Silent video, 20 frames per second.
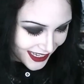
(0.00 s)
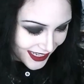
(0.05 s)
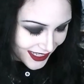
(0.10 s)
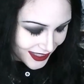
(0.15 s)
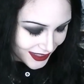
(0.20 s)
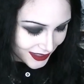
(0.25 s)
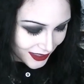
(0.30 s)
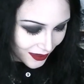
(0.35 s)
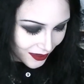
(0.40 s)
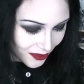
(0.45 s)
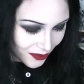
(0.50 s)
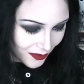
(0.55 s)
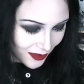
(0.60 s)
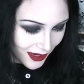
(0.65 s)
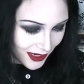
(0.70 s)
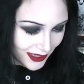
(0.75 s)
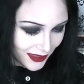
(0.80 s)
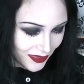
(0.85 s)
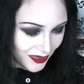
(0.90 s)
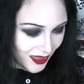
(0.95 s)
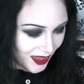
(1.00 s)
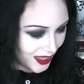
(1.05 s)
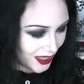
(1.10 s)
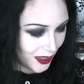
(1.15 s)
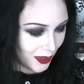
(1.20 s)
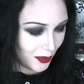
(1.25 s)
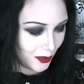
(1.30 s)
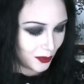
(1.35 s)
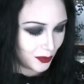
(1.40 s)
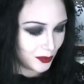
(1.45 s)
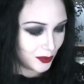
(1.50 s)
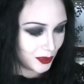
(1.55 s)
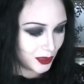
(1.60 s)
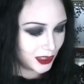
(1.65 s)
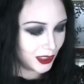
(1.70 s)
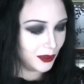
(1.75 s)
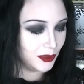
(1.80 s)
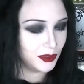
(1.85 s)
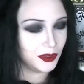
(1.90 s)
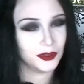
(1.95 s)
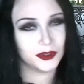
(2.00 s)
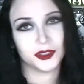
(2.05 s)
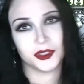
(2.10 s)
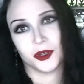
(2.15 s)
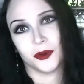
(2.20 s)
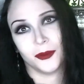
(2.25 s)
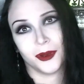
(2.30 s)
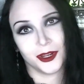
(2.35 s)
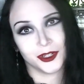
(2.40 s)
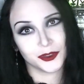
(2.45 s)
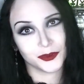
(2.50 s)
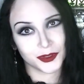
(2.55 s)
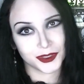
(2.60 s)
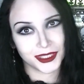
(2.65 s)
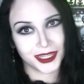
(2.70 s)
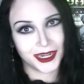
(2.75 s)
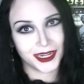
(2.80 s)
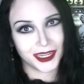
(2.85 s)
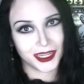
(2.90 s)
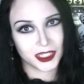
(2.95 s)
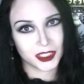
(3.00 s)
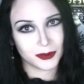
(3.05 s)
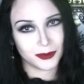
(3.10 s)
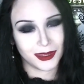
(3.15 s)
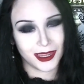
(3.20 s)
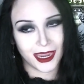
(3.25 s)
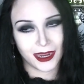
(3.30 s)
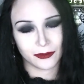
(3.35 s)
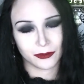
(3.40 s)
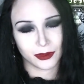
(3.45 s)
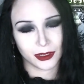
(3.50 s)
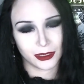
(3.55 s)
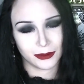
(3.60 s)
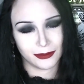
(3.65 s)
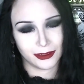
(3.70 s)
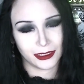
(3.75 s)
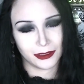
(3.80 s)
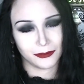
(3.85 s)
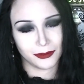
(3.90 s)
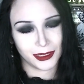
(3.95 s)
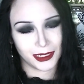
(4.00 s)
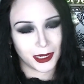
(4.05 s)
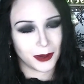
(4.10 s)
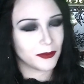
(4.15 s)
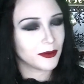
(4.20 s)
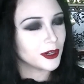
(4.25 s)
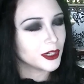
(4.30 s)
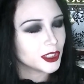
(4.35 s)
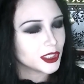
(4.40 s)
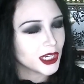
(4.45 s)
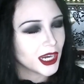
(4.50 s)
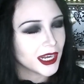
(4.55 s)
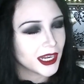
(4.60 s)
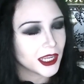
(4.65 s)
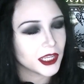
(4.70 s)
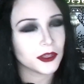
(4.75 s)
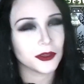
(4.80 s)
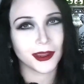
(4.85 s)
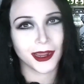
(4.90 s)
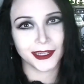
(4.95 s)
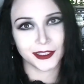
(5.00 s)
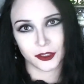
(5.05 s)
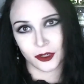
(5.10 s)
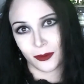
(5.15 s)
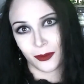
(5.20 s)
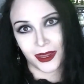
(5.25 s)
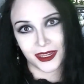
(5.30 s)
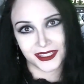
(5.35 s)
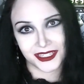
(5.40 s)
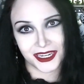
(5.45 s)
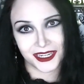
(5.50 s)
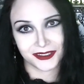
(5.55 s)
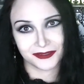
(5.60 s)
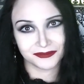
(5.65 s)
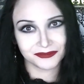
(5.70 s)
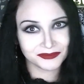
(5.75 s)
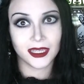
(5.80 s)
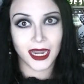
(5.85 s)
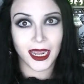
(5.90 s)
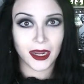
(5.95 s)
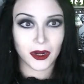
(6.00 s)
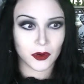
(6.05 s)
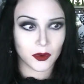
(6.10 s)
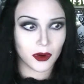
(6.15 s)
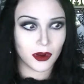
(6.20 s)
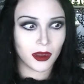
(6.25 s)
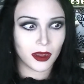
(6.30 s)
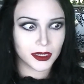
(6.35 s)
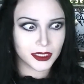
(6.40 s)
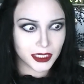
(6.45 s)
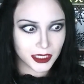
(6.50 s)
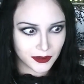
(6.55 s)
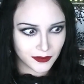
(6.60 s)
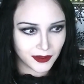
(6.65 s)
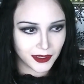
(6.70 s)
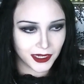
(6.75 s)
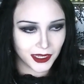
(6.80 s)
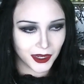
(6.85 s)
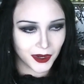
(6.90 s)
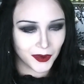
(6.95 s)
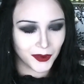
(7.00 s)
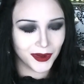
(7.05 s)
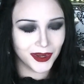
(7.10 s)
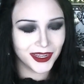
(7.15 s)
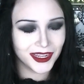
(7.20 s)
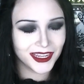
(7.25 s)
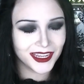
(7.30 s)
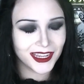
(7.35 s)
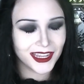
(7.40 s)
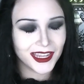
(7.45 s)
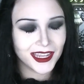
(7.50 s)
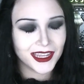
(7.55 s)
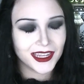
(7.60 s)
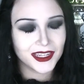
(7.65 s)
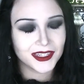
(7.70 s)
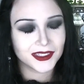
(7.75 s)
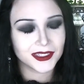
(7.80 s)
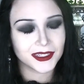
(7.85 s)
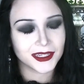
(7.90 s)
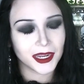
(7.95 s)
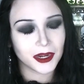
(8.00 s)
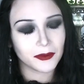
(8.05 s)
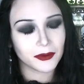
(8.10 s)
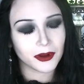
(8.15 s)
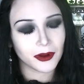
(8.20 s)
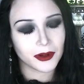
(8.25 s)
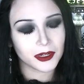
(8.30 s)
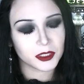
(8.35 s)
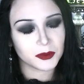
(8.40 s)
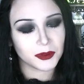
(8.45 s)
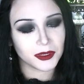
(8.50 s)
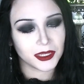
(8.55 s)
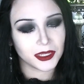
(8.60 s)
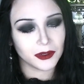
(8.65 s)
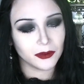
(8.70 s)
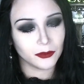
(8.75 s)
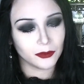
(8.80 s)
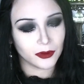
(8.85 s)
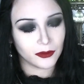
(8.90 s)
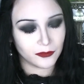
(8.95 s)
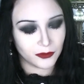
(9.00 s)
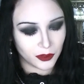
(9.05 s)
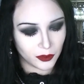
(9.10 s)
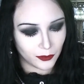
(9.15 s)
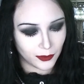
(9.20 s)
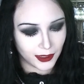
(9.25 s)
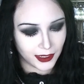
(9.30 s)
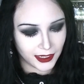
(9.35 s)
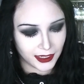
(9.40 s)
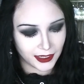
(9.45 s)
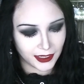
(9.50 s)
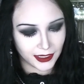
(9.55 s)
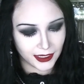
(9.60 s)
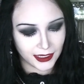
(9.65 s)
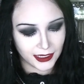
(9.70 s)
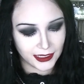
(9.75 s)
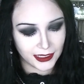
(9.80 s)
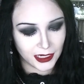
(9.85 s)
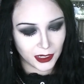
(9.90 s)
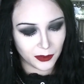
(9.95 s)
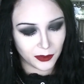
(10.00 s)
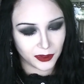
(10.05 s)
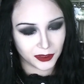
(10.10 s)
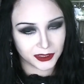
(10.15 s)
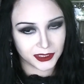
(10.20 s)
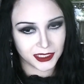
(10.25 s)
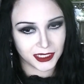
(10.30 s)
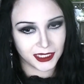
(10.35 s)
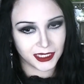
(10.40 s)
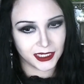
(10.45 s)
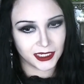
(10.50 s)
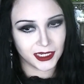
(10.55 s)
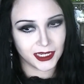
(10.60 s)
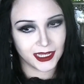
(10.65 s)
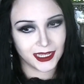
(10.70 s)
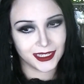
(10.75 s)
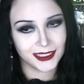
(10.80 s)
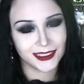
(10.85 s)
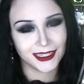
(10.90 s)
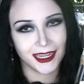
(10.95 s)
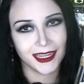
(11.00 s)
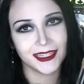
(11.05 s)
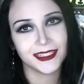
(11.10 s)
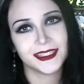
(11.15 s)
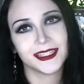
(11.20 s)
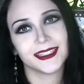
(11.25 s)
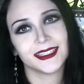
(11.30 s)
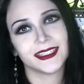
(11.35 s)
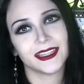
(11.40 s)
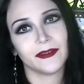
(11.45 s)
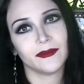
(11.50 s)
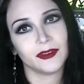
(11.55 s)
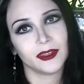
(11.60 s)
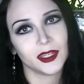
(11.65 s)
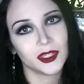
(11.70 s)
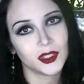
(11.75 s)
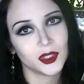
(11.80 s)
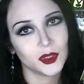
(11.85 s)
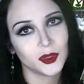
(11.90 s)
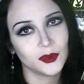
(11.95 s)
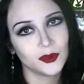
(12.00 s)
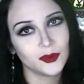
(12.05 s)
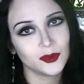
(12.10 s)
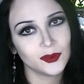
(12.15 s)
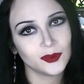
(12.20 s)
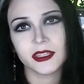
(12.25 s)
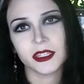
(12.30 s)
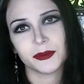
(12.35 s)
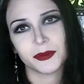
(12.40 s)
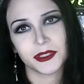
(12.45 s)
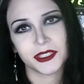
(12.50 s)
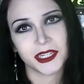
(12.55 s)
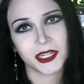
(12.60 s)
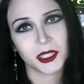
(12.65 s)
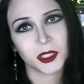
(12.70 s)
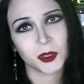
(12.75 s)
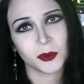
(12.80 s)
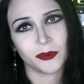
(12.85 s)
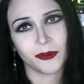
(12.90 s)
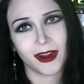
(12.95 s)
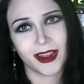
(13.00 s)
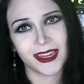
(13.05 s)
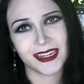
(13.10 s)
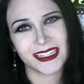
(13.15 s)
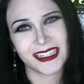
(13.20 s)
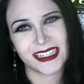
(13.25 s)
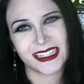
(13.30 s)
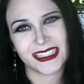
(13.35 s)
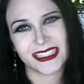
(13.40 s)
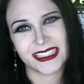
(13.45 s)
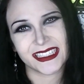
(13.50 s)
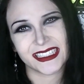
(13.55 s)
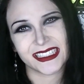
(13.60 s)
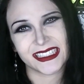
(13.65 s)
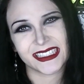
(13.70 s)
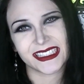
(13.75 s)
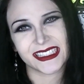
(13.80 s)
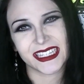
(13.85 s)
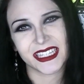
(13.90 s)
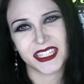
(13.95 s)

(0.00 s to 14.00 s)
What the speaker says: so thank you so much for sending it to me. I really appreciate it. You guys are amazing. Now, on to the video. Today we're going to be reviewing Libertine Intense72. This particular brand is